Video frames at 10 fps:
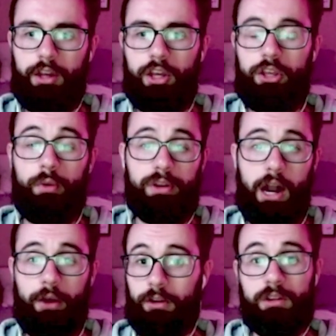you
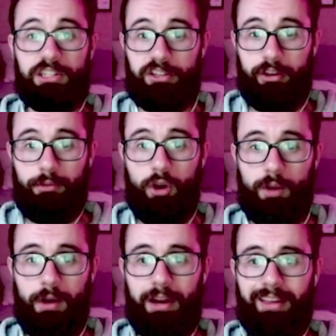encounter a legendary
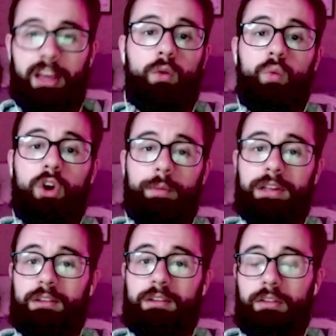Pokemon, it will
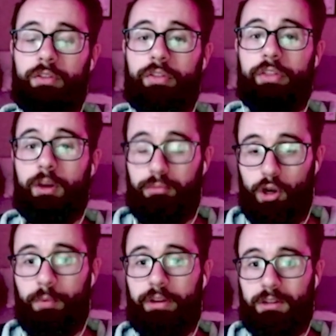be the
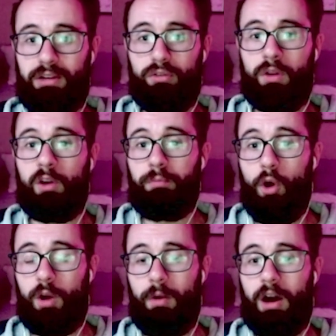appropriate level of
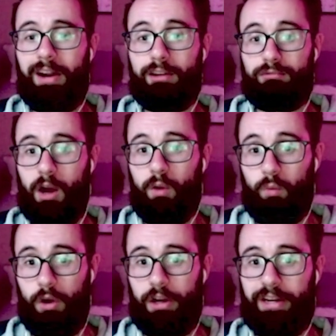Pokemon in Route
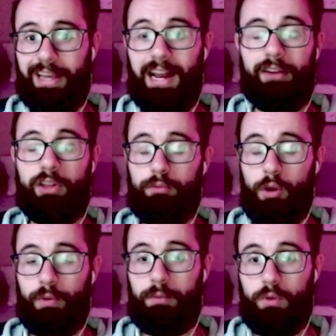1 and have the
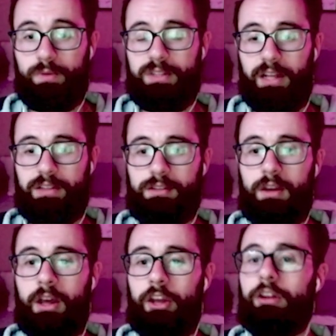appropriate movesets.
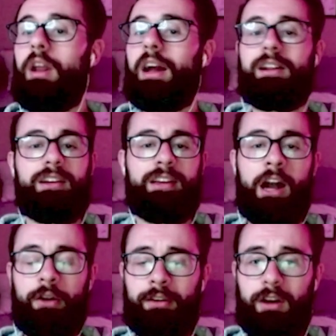You're not going to
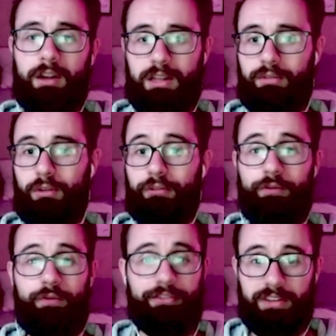encounter a level
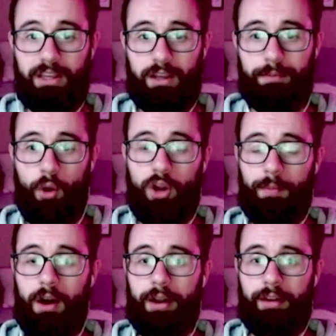50
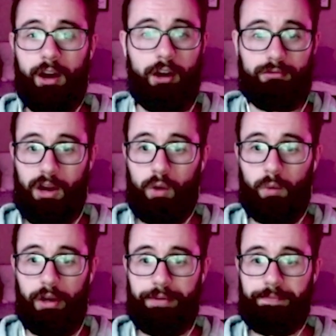Pokemon on Route
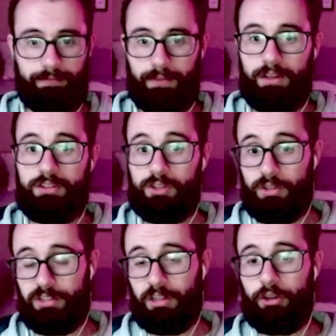1. So
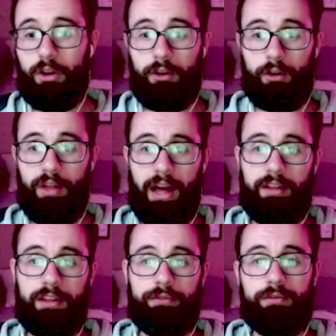just letting you know that.
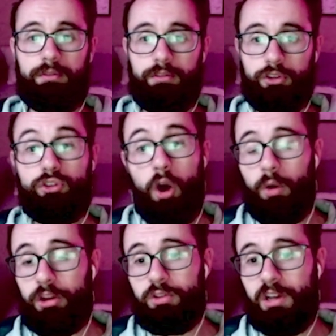If you don't want
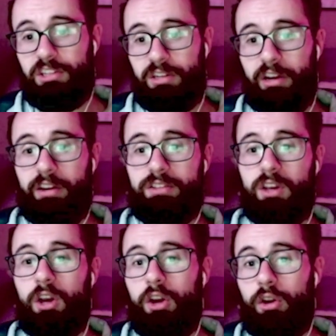to use legendaries,
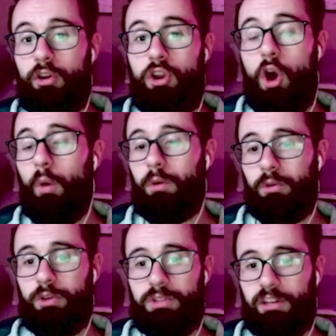no one will
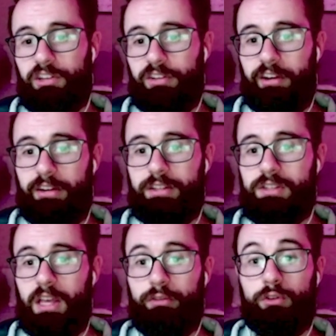use legendaries.
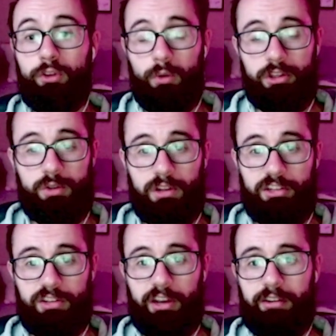If you do want to use
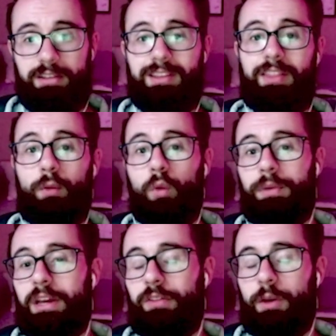legendaries, they will
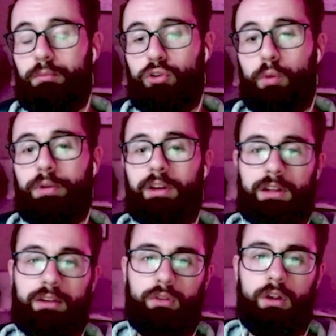be at the appropriate
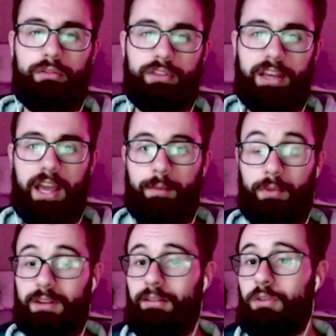level of the game. The
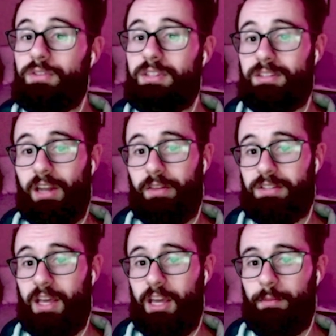levels stay the
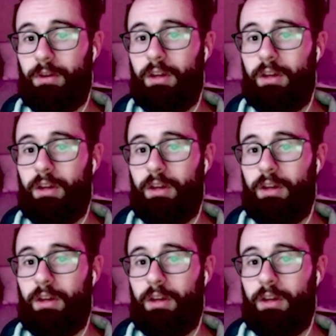same